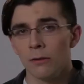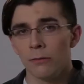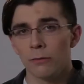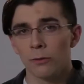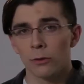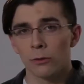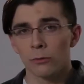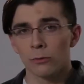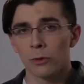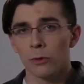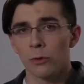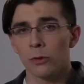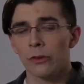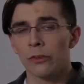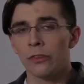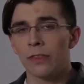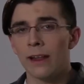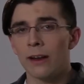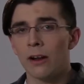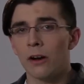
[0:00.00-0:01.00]
for
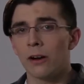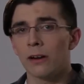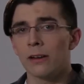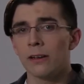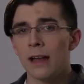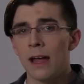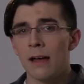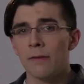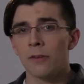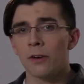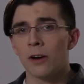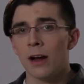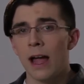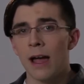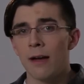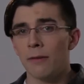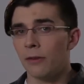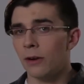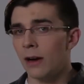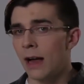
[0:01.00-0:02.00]
rules that are never,
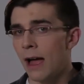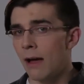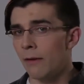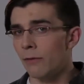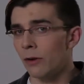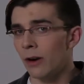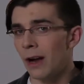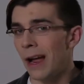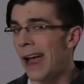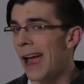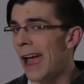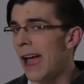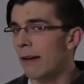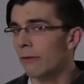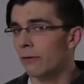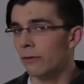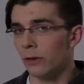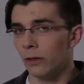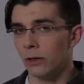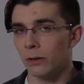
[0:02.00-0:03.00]
ever, ever,
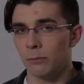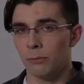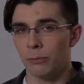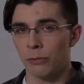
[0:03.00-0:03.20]
ever